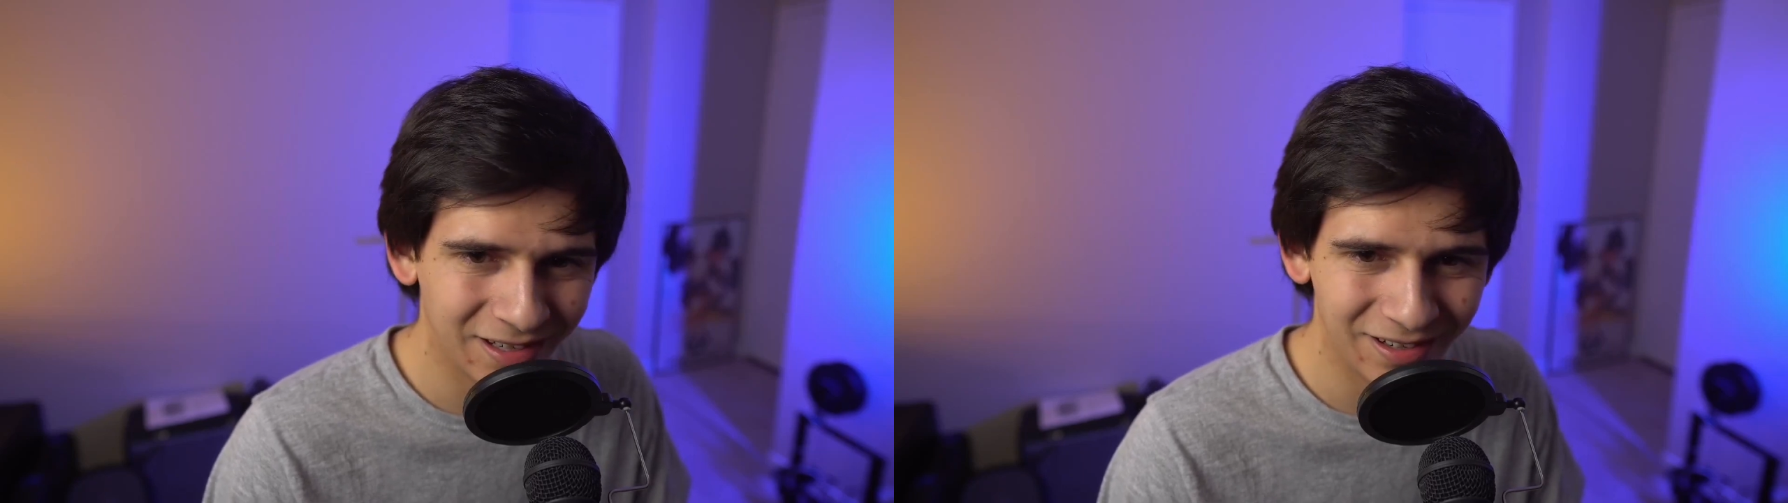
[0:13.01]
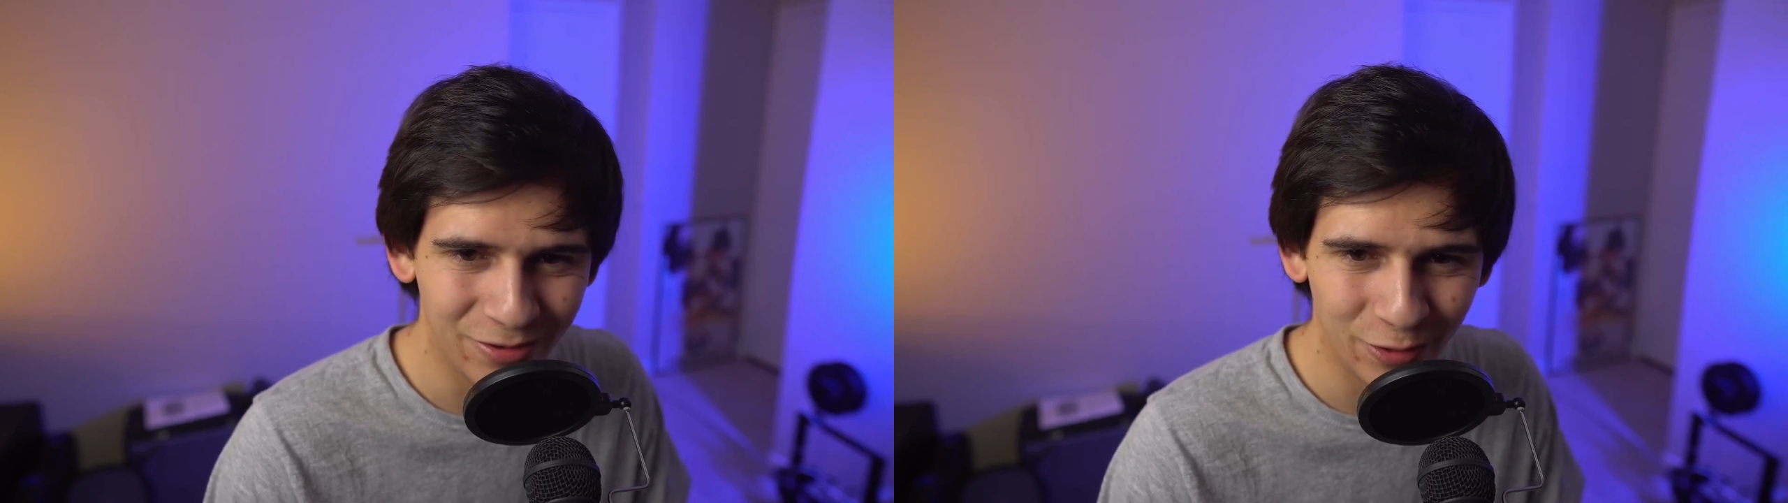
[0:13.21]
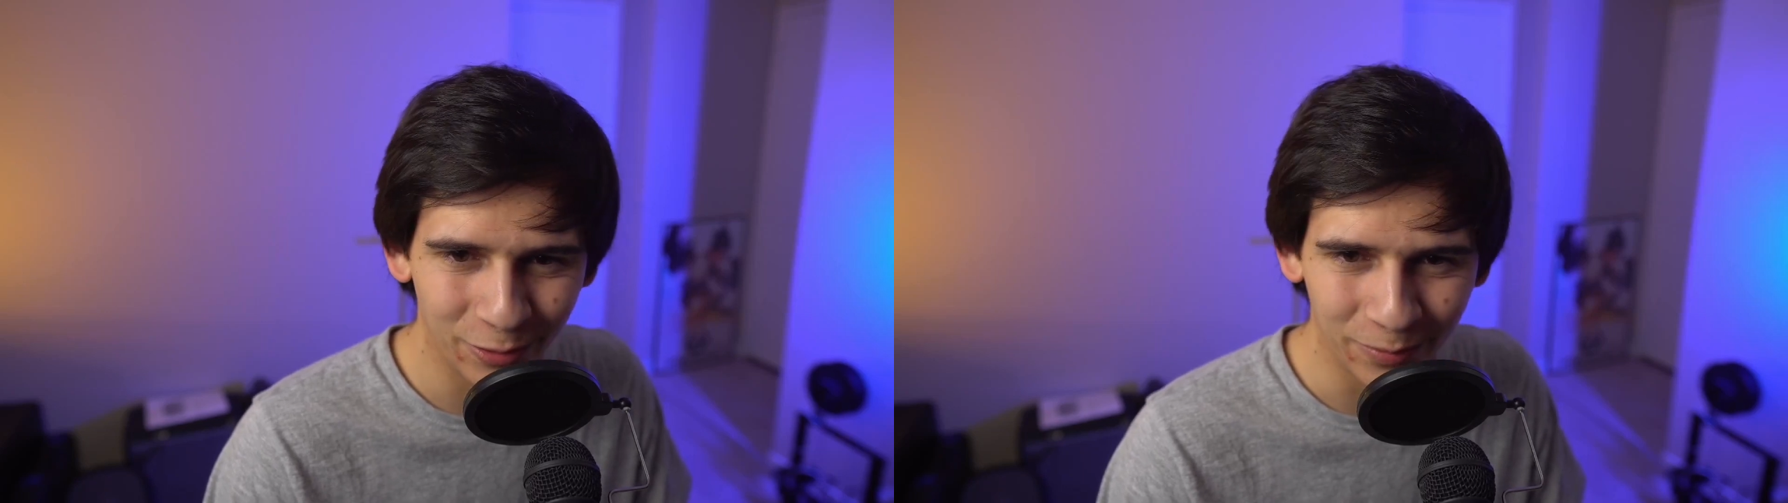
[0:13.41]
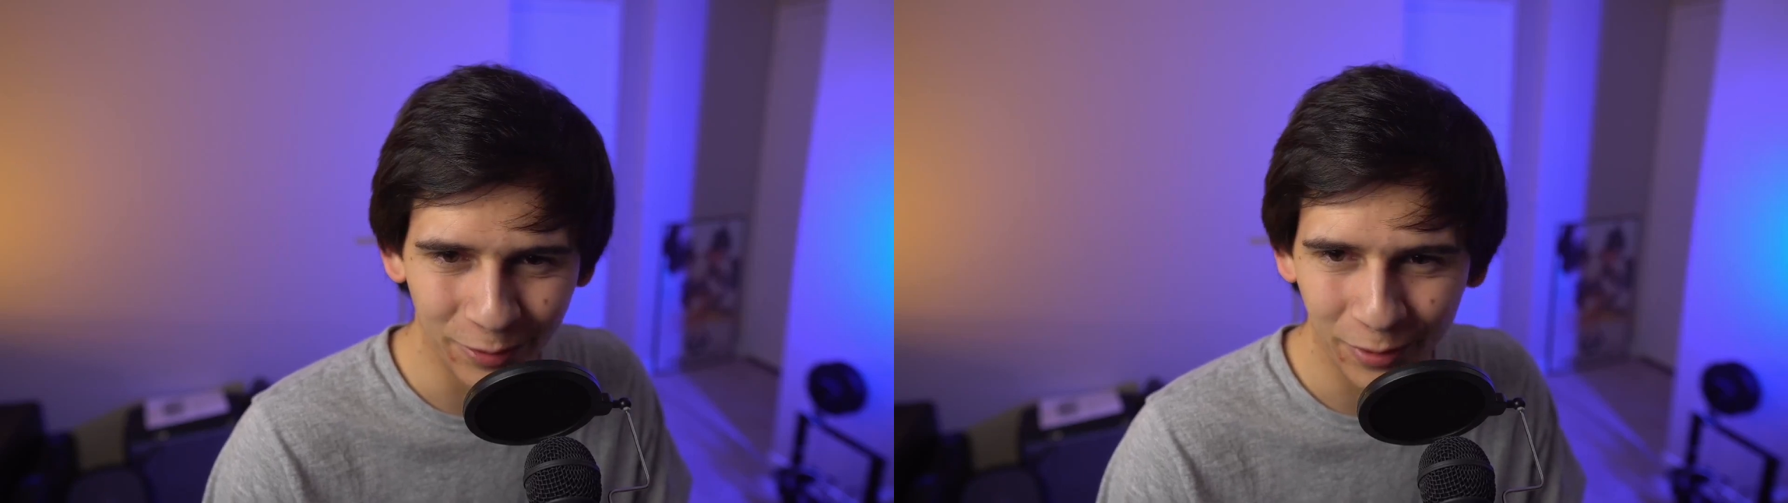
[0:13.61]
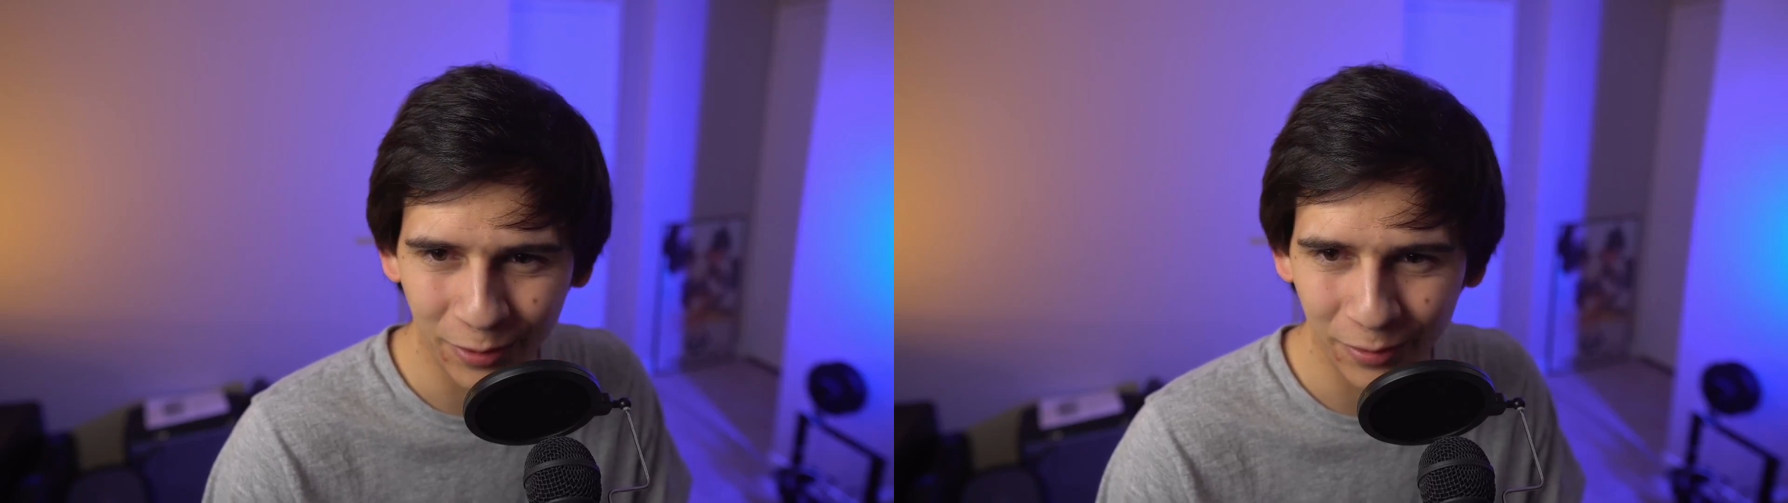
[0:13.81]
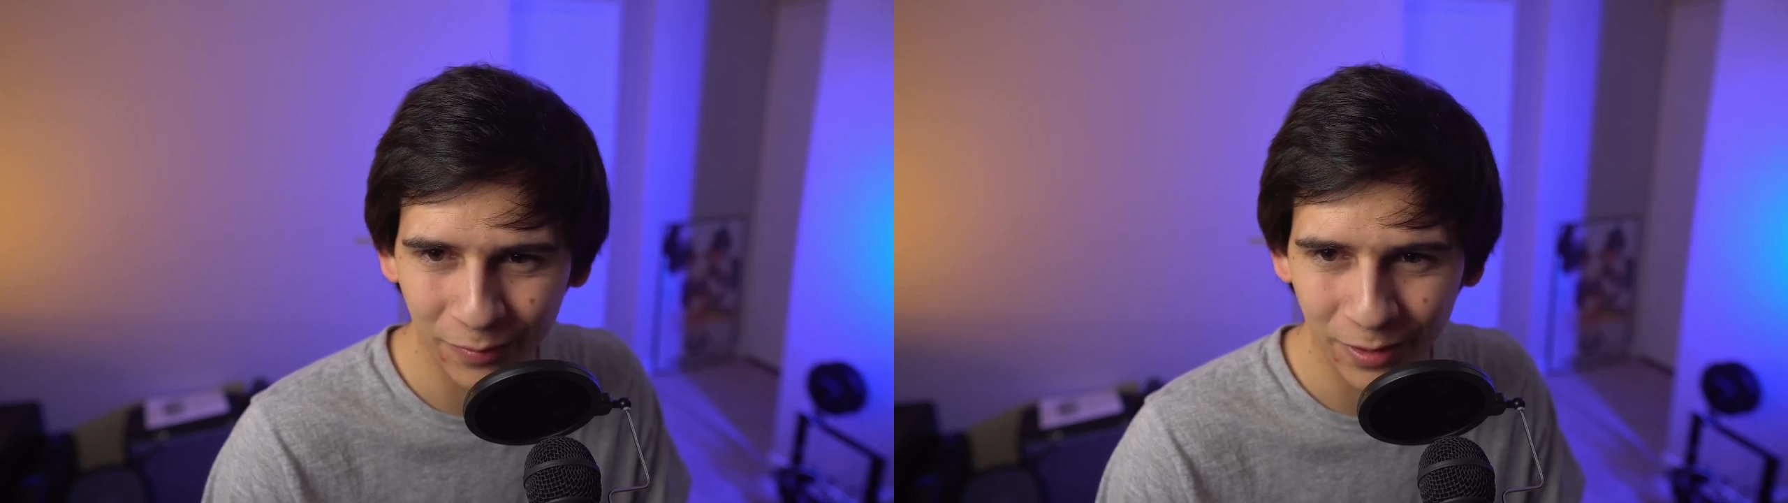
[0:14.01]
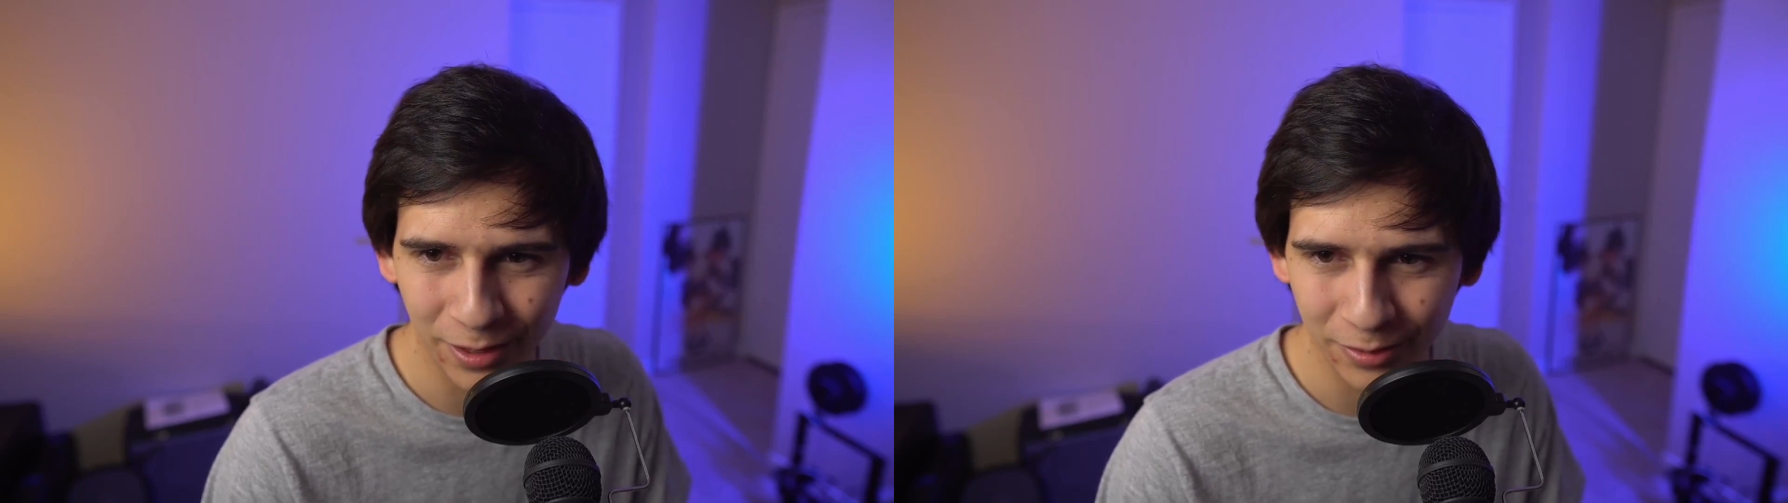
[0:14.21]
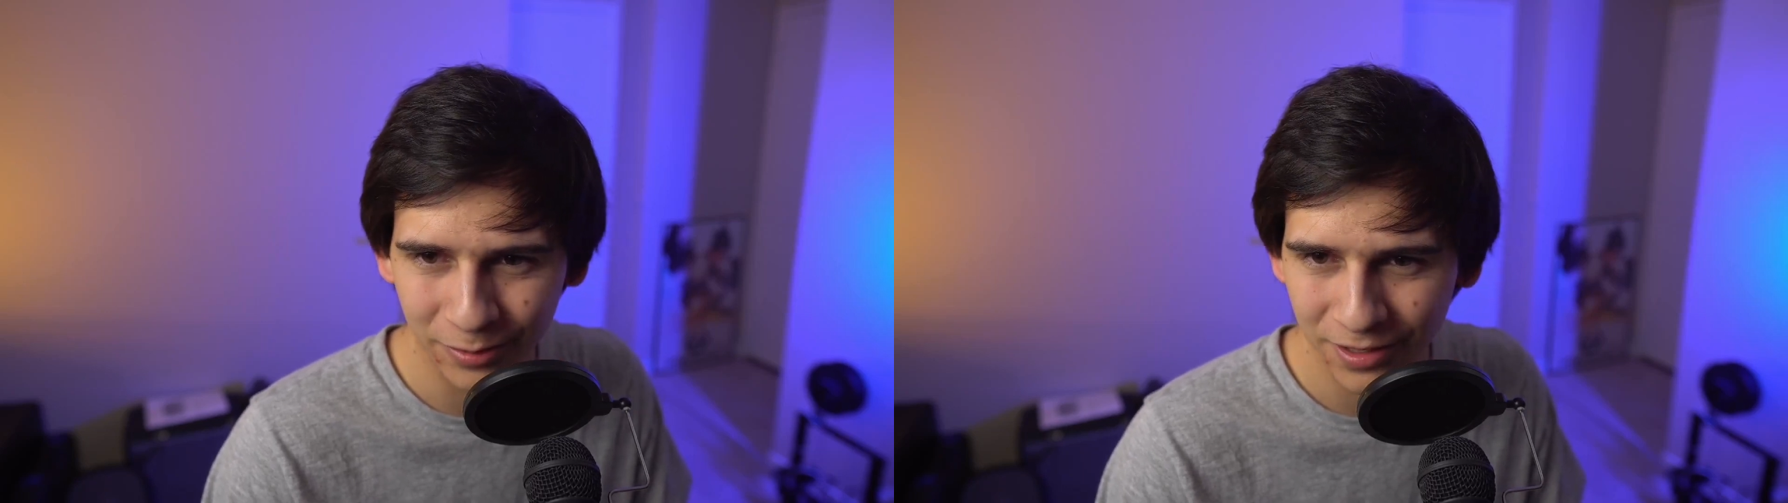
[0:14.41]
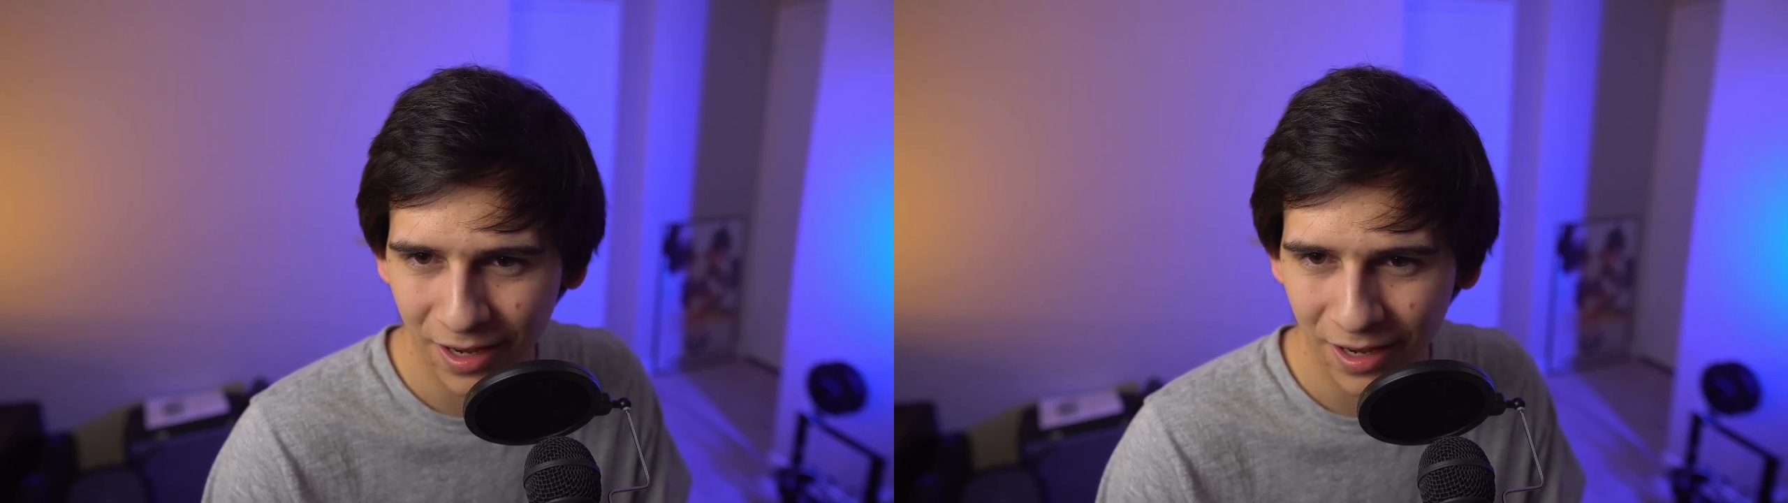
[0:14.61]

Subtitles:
normally record videos.